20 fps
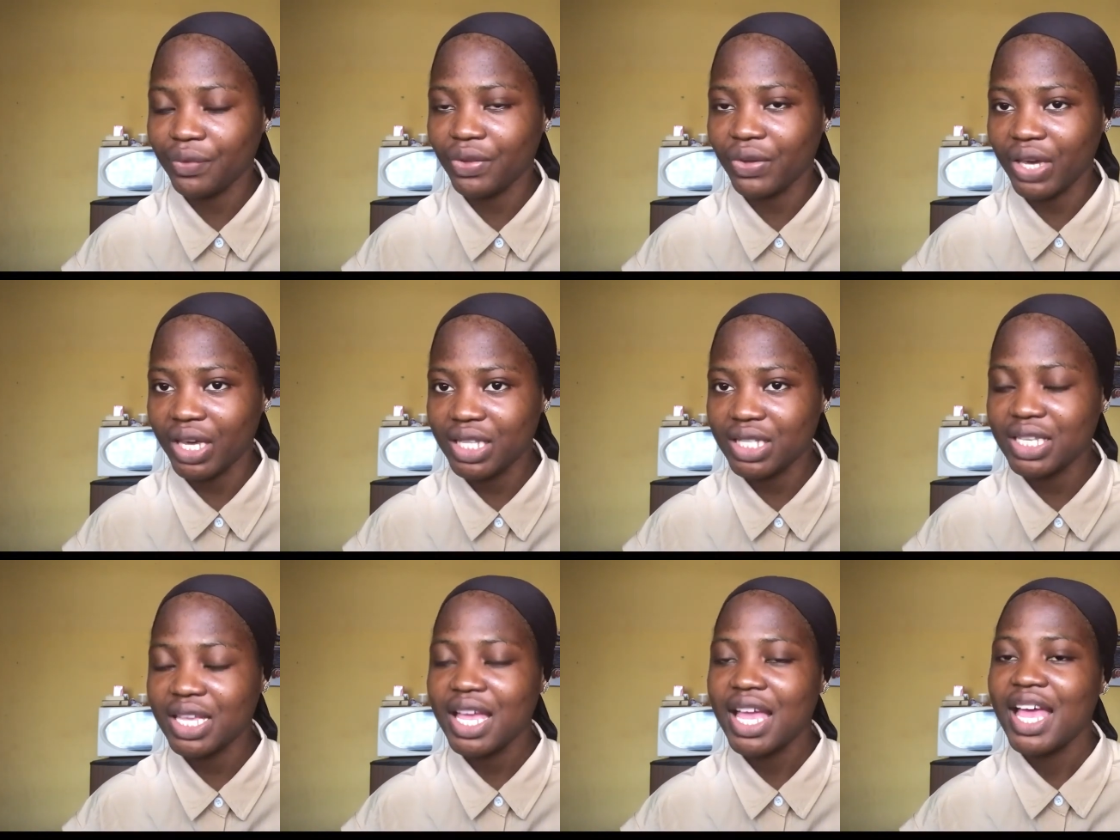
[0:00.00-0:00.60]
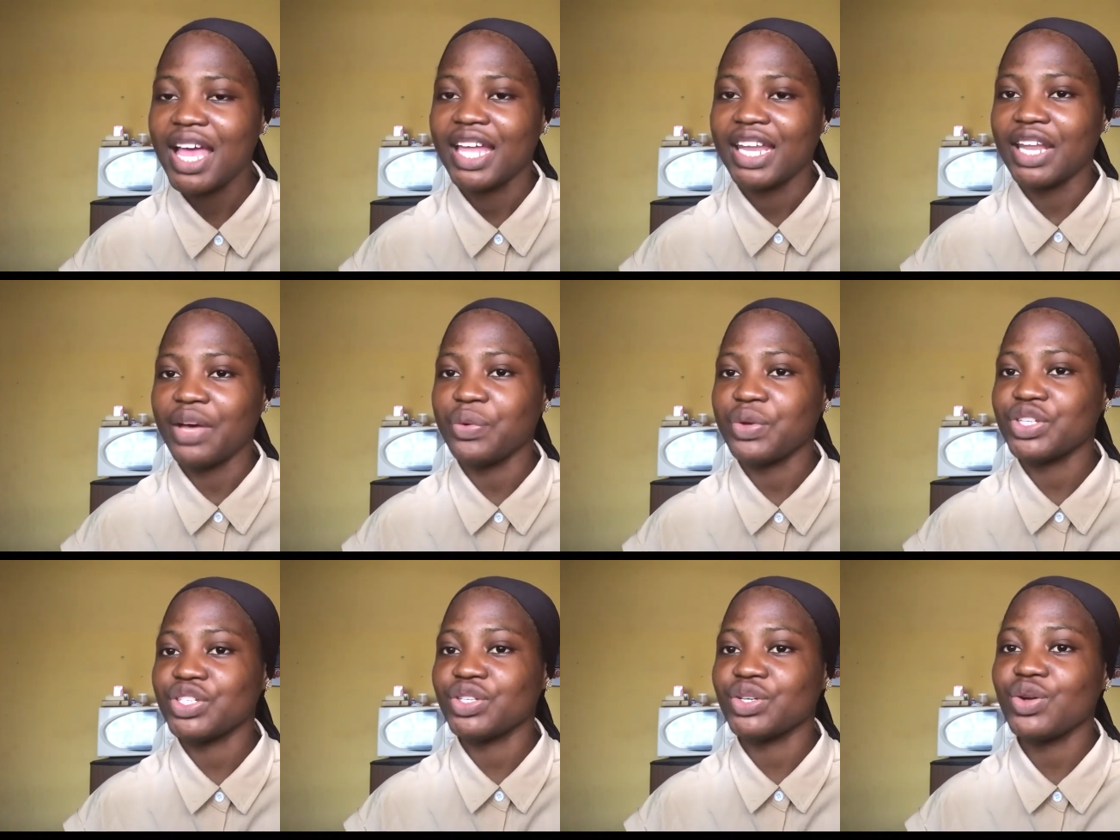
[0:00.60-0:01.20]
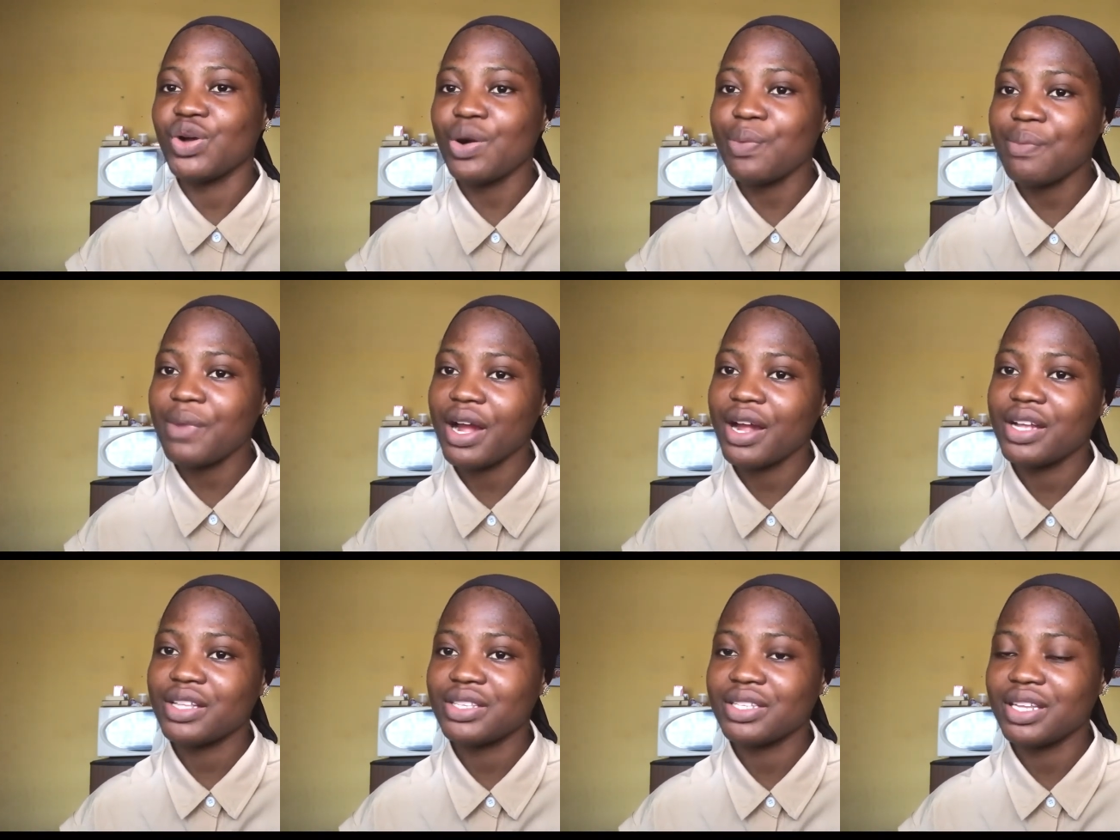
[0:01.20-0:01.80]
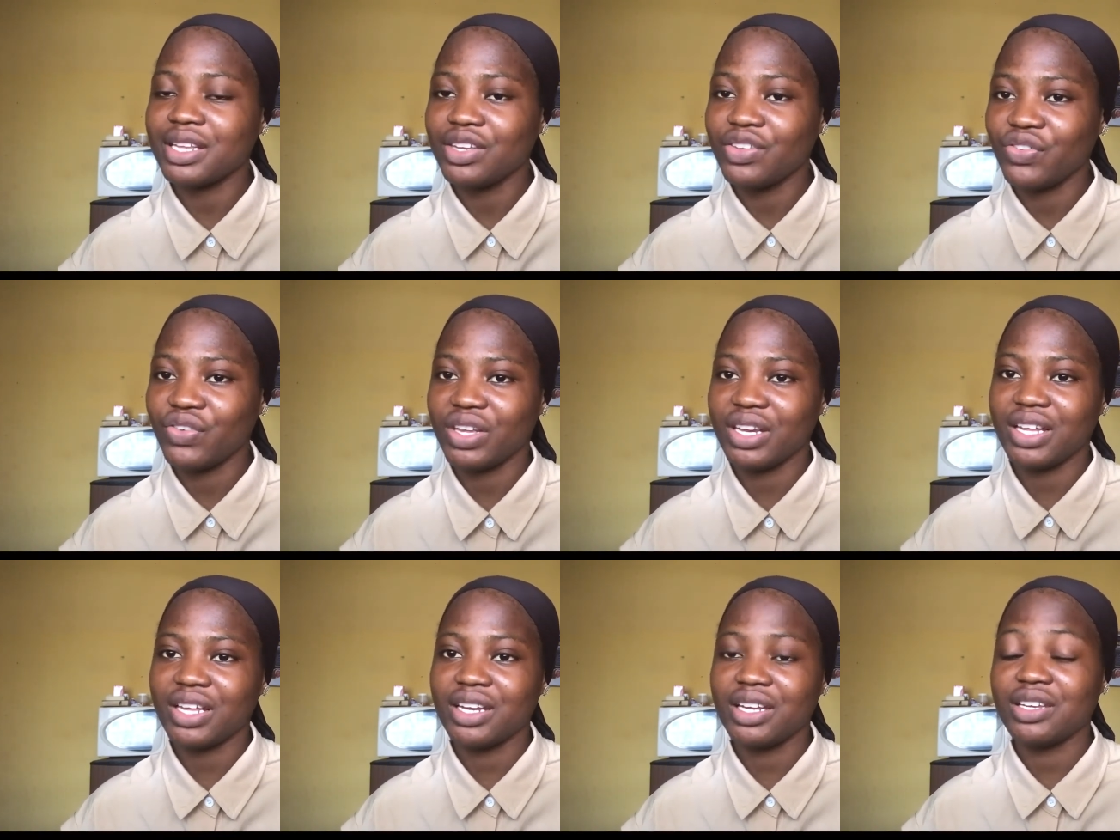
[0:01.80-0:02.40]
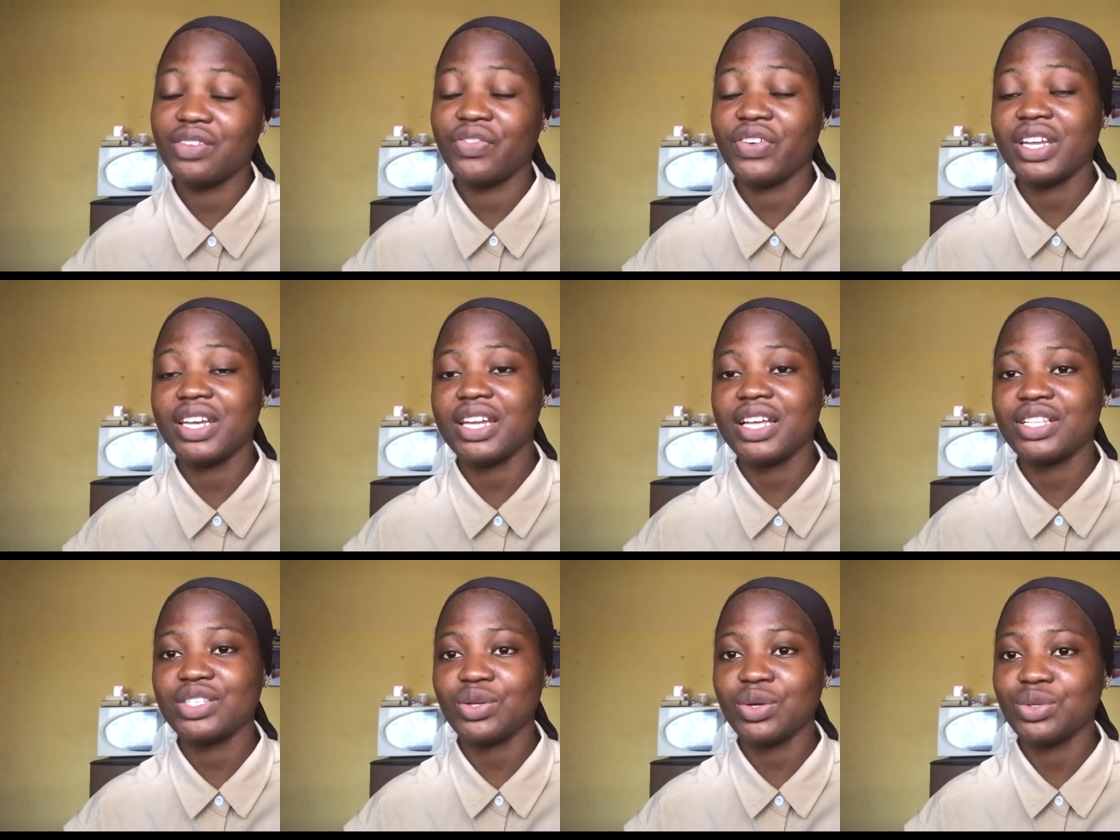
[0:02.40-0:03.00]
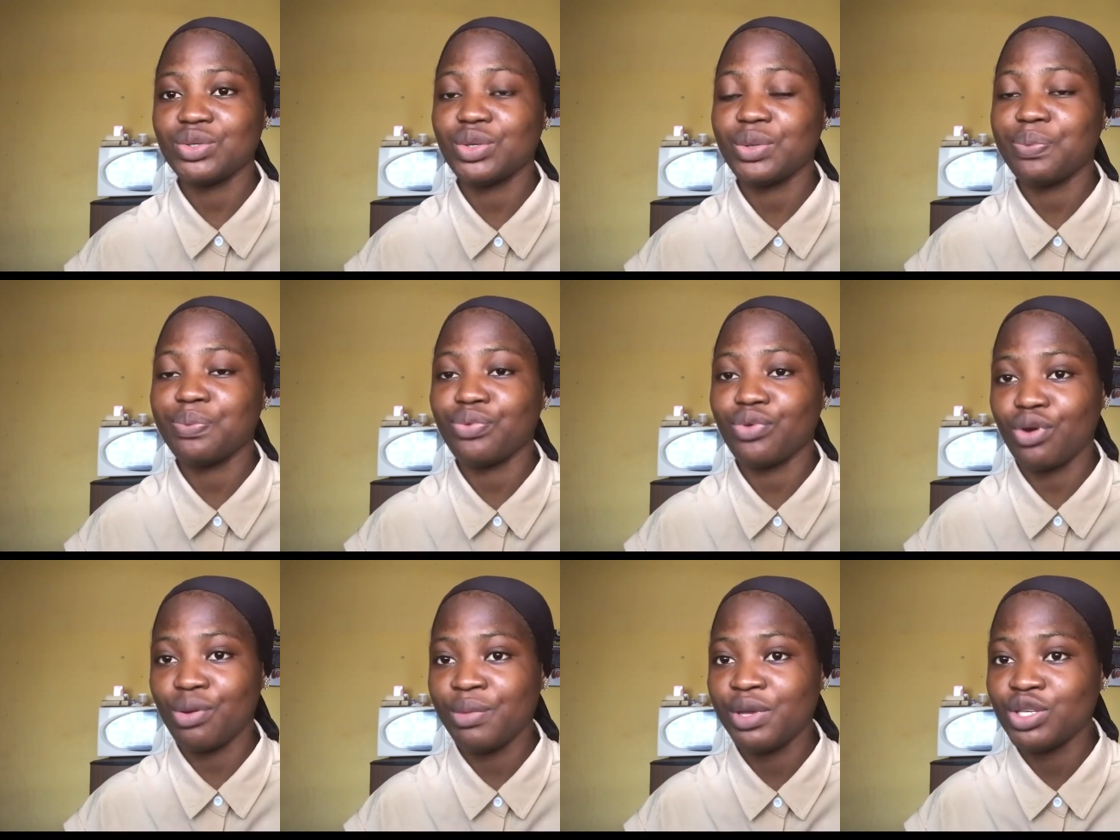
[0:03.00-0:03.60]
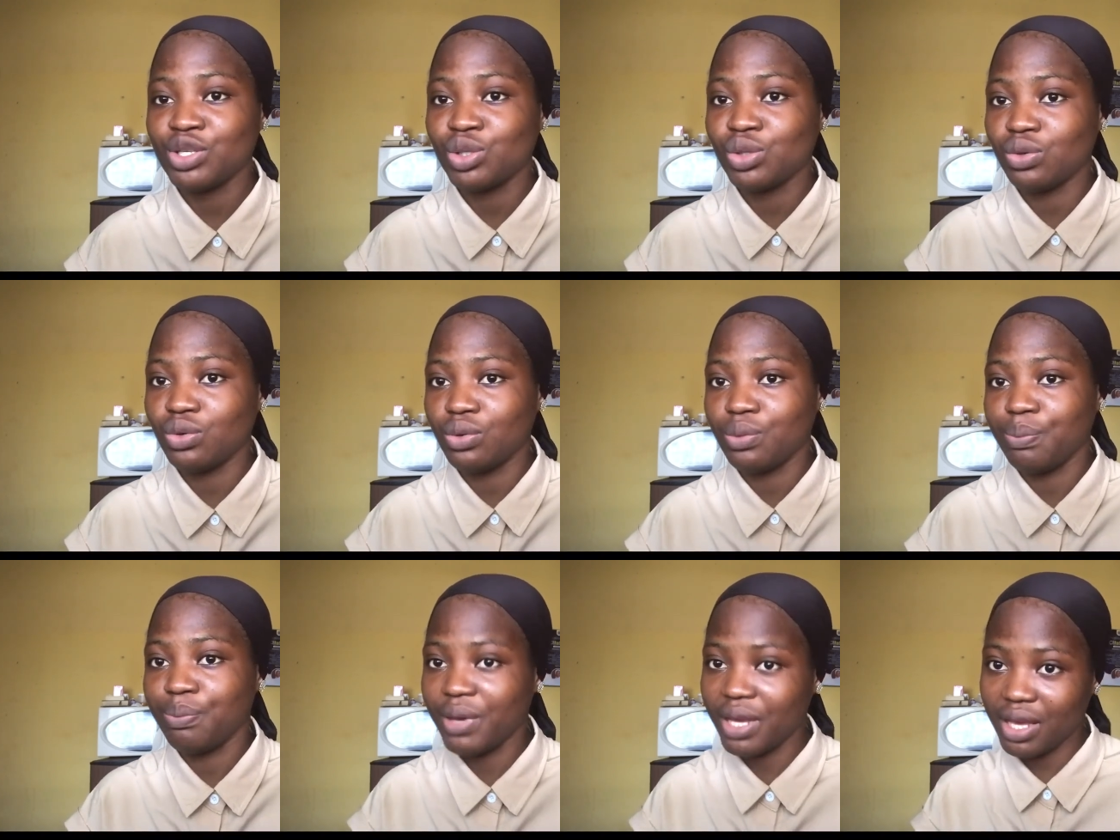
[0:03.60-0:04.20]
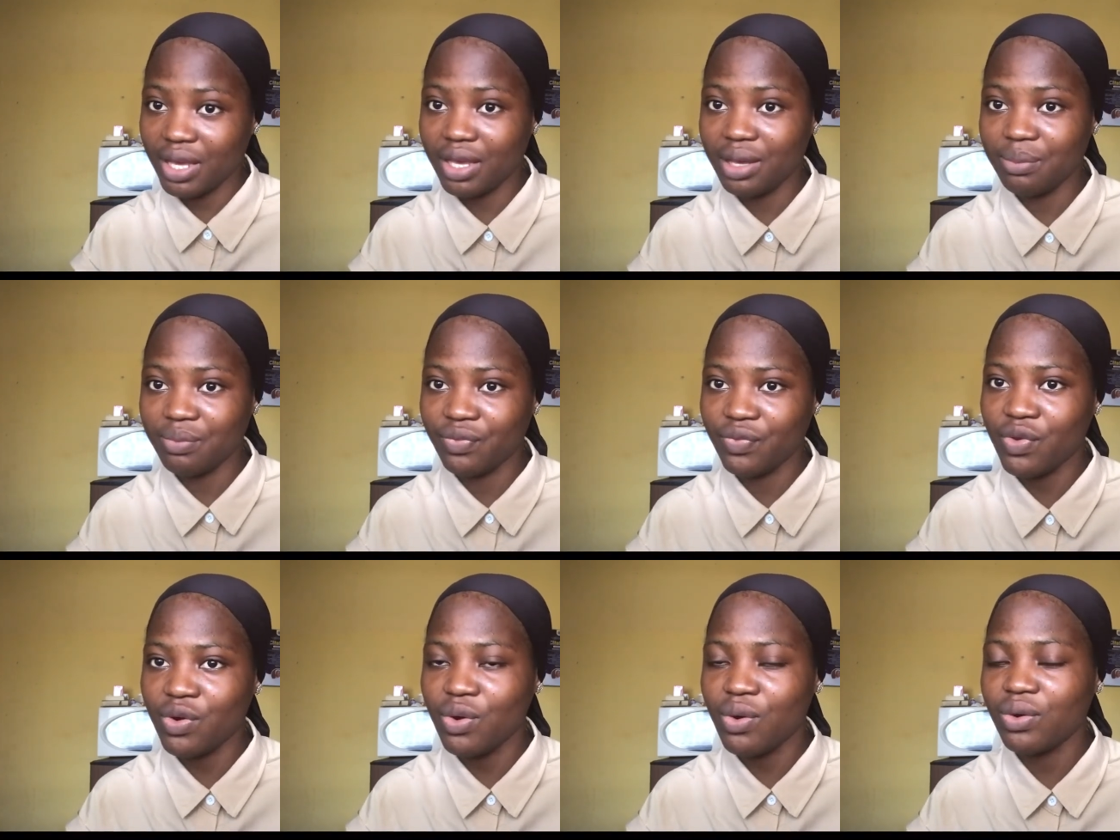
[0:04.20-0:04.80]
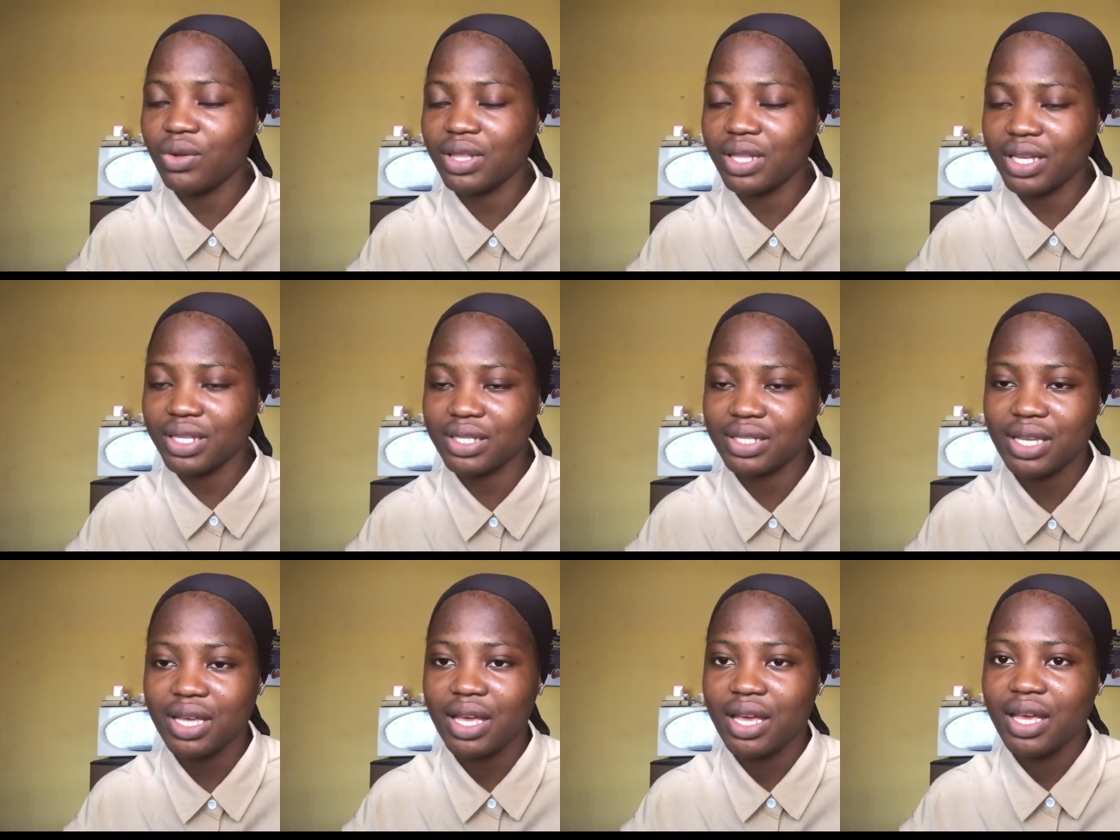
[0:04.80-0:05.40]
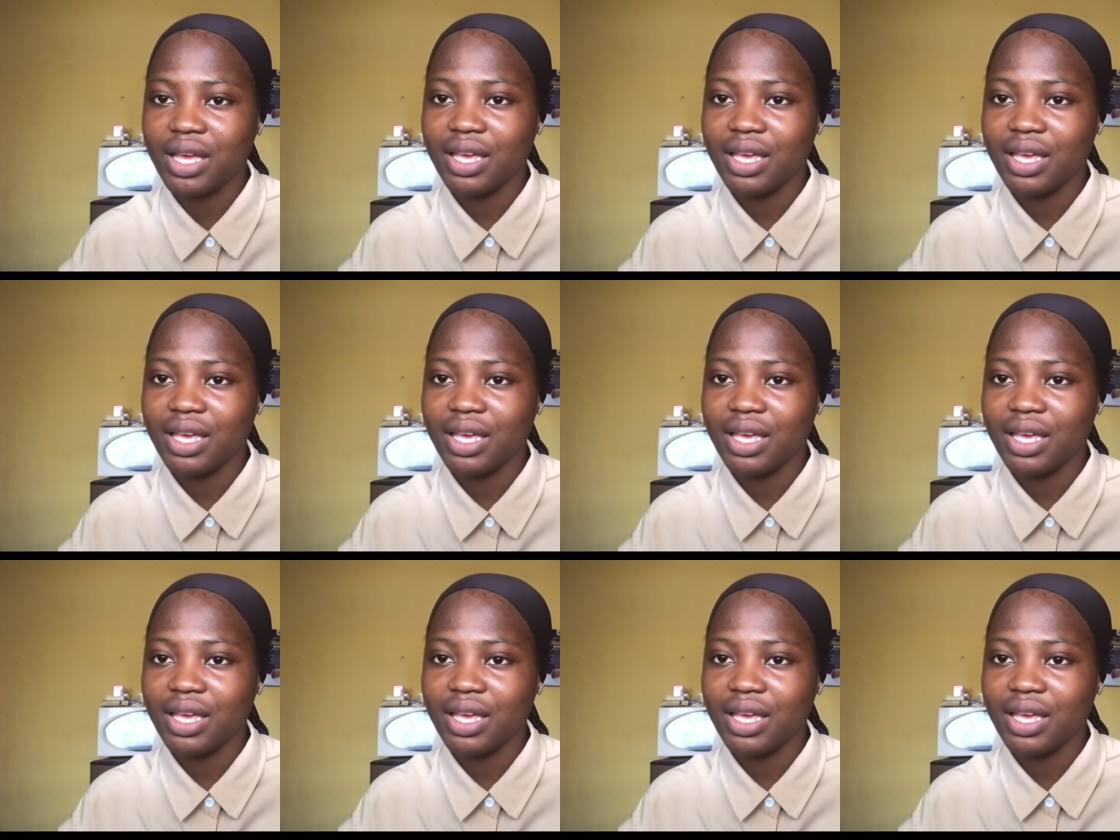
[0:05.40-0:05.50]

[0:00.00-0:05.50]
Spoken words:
Right? Now, when she got married to the defendant also promised to pay him for all that